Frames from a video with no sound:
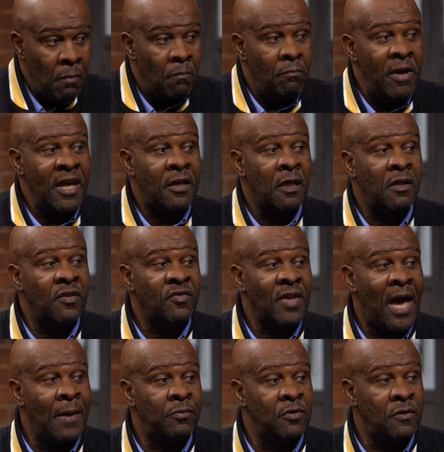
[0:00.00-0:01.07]
making
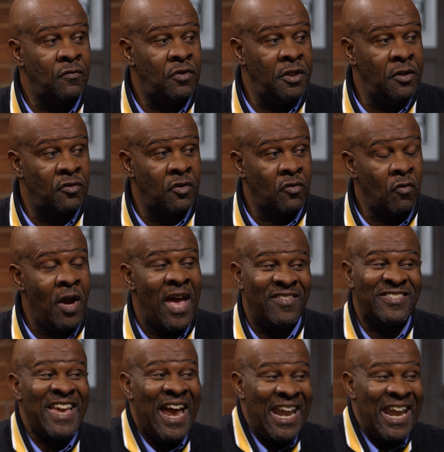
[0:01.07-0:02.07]
disciples of Jesus Christ,